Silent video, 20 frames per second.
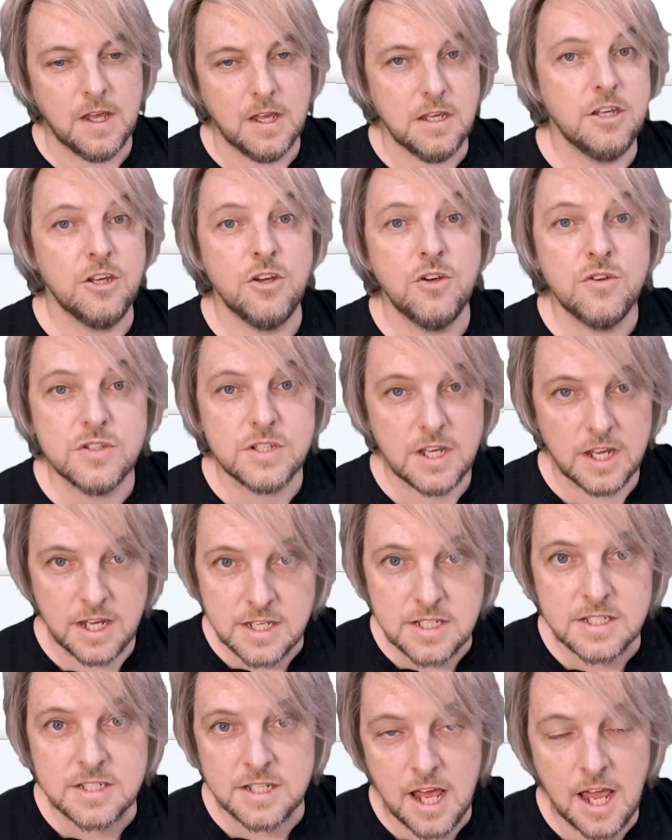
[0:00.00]
using
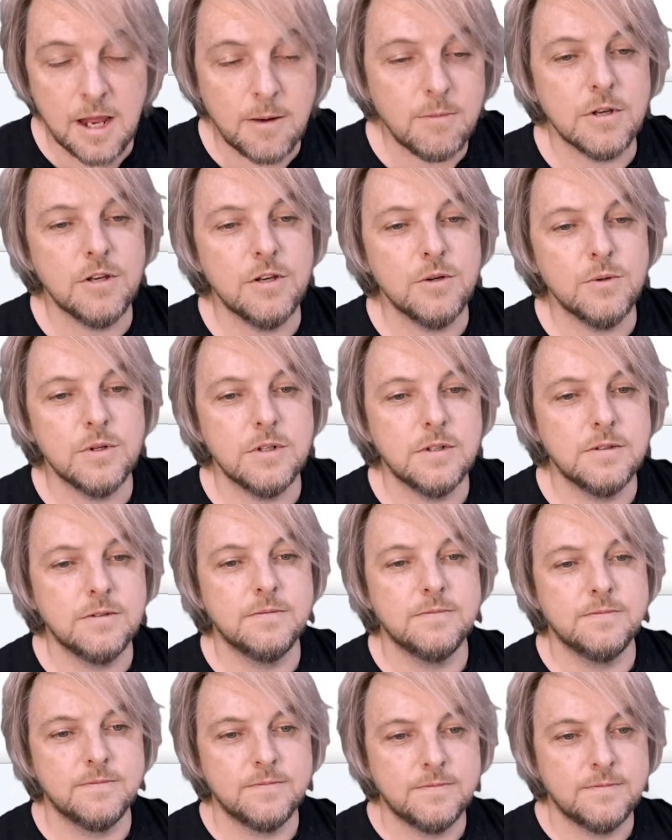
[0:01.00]
his name to do it.
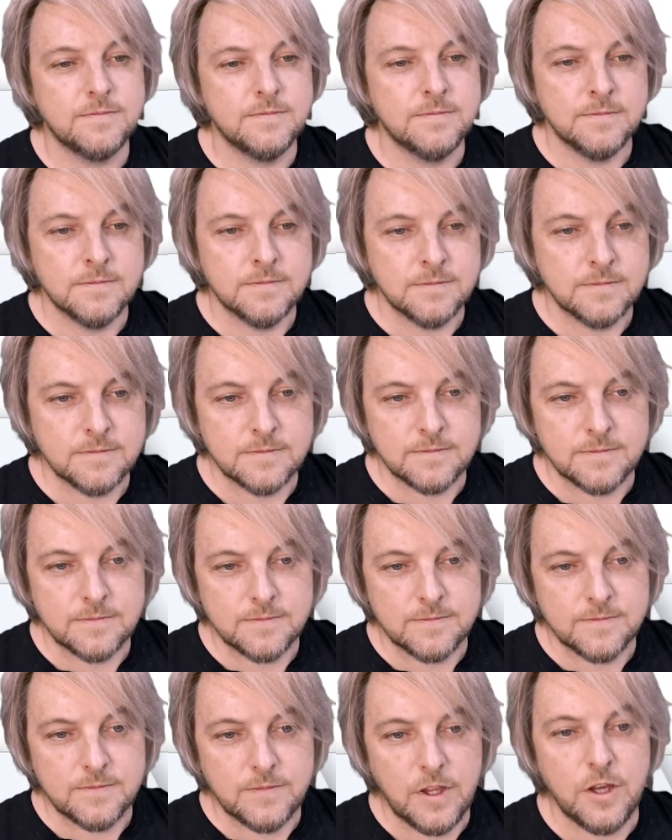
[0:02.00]

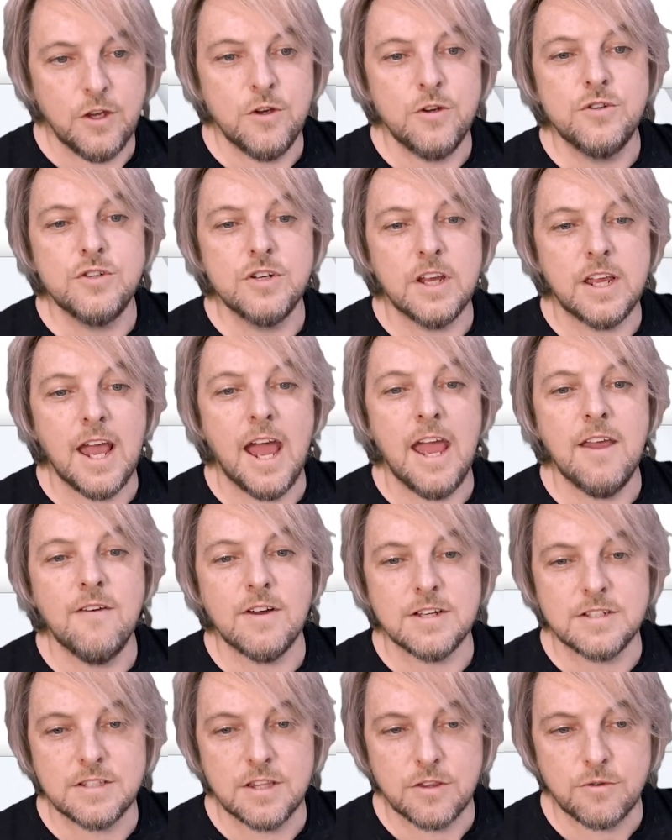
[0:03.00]
Yahusha gave
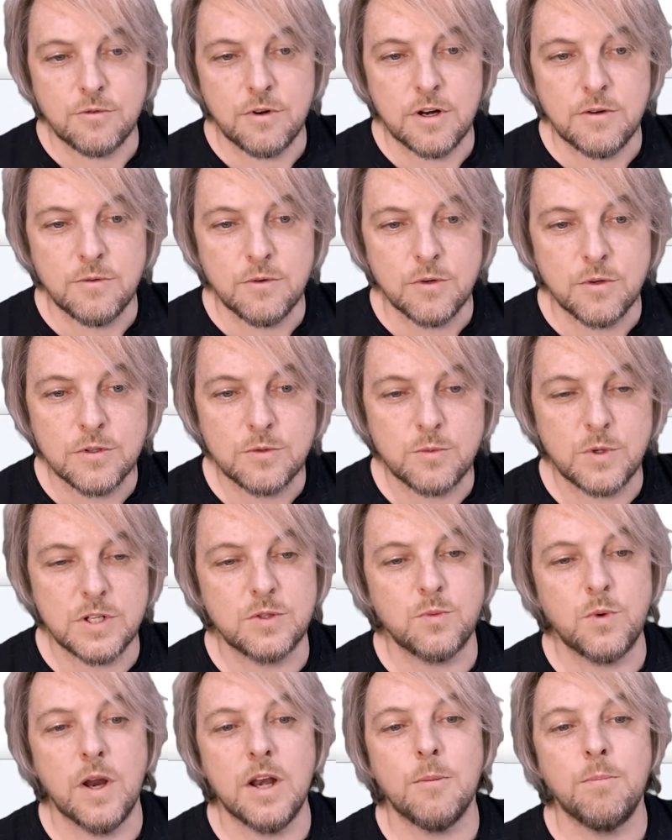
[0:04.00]
us the 3 rules
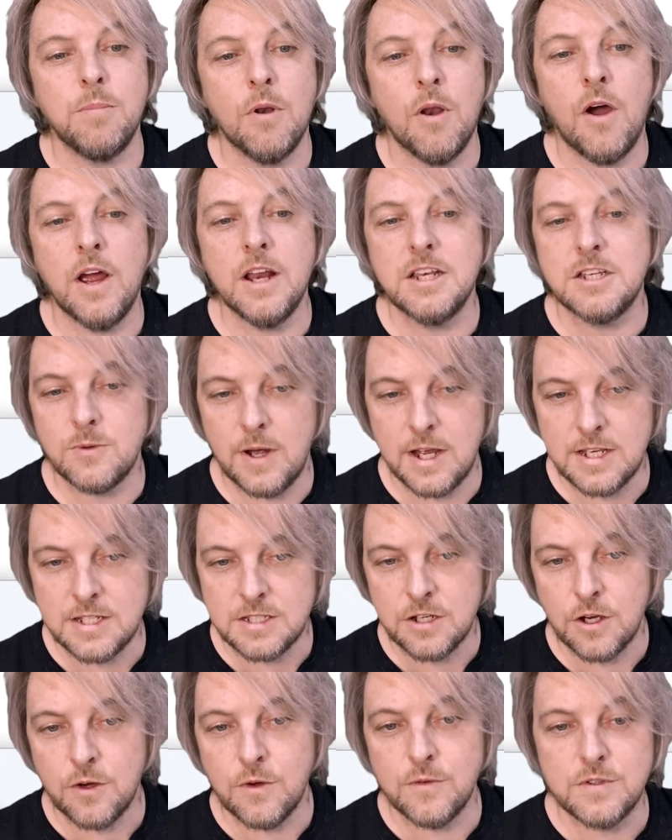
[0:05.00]
which, when applied to
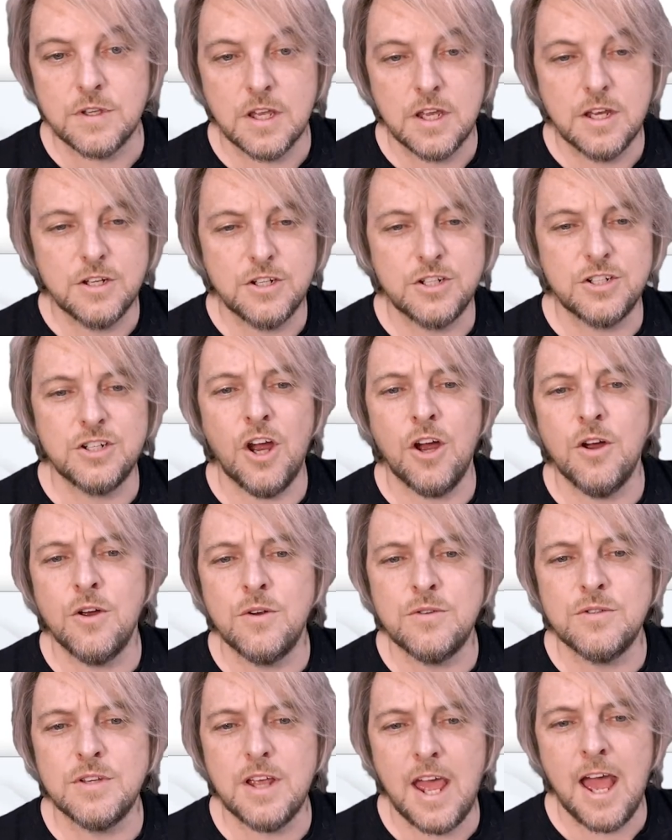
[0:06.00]
ourselves,
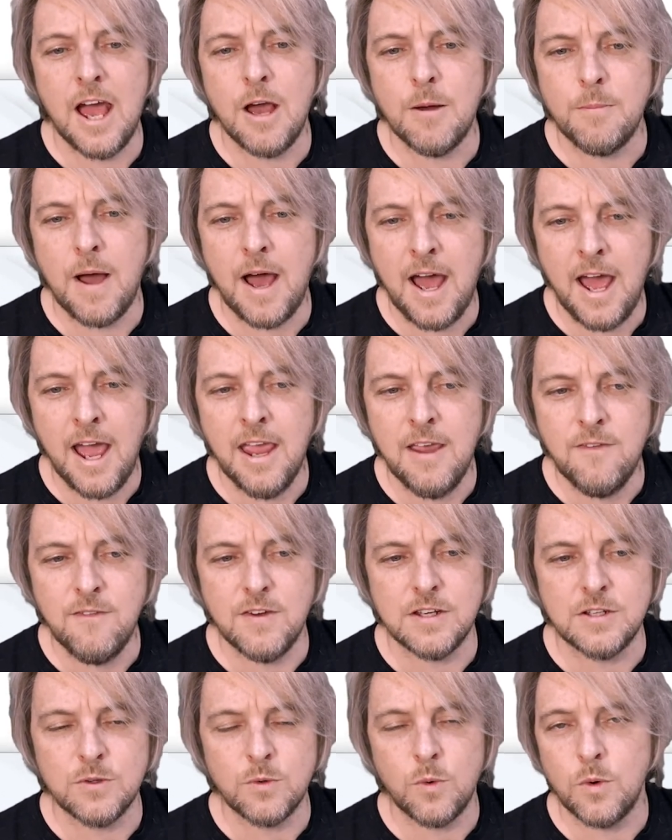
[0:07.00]
shows our behaviour
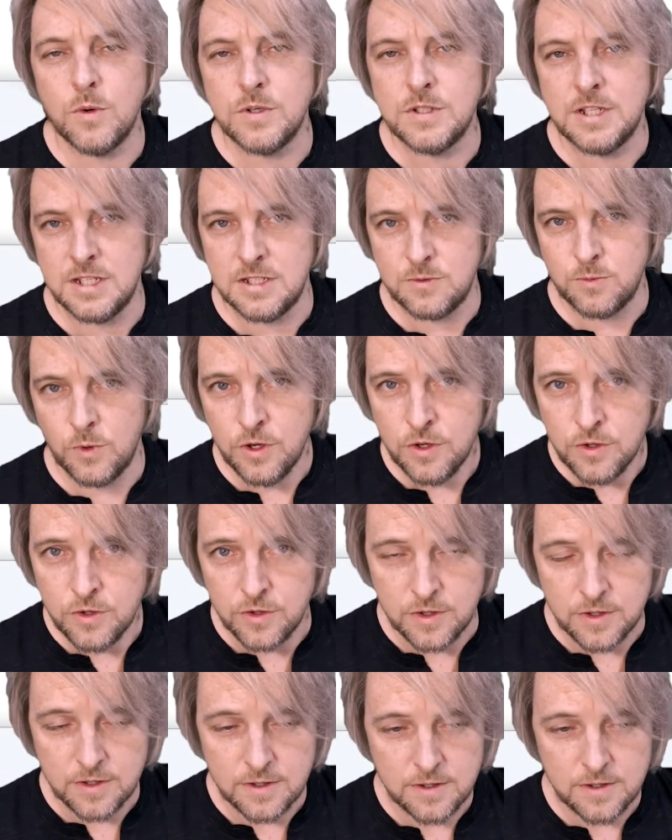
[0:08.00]
towards his word,